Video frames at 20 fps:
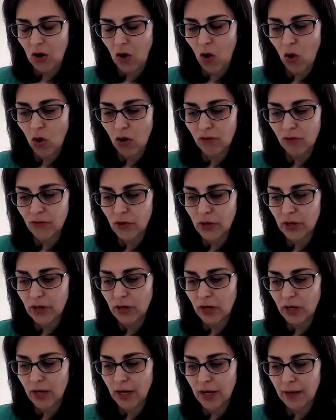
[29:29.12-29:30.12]
all of our
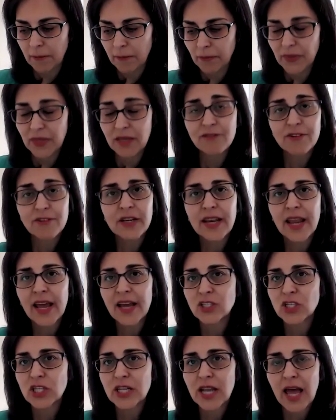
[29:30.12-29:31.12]
different
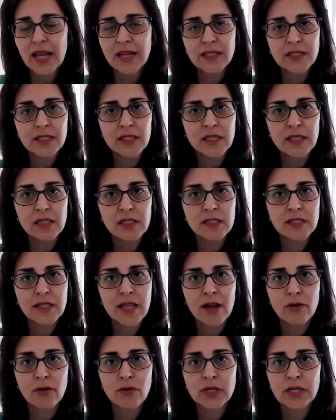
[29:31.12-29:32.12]
nationalities
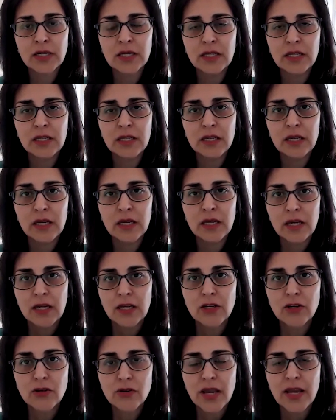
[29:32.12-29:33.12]
that really
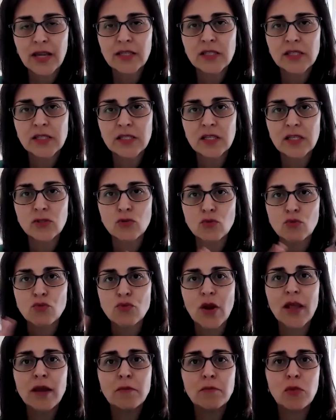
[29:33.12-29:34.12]
creates this
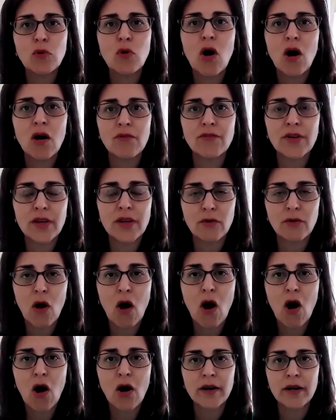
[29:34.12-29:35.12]
rainbow of
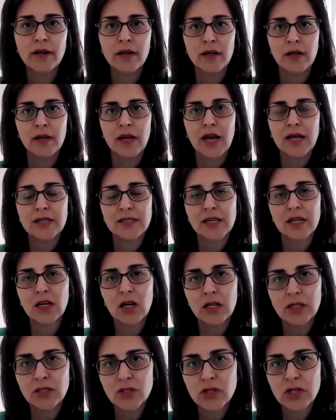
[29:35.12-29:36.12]
Iran as a
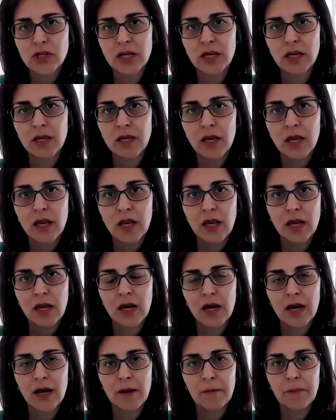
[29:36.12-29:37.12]
country.
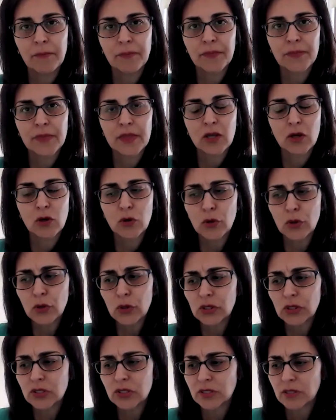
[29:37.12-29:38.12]
The
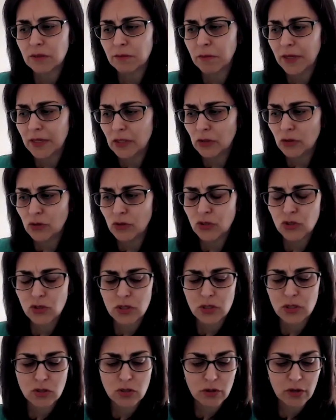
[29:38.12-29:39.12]
Kurds, the Baluch,
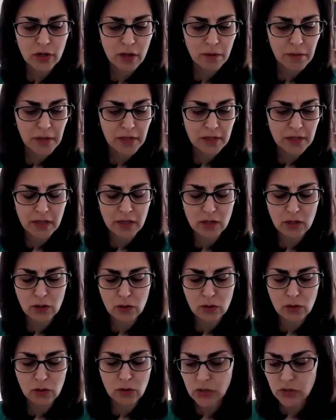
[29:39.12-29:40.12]
the Turkmen, the
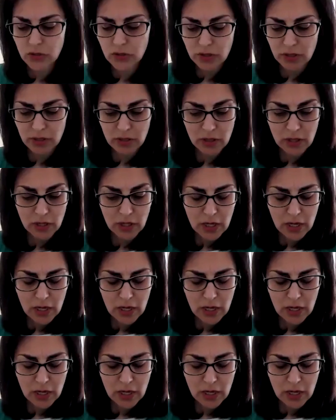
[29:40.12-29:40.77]
Lurs, the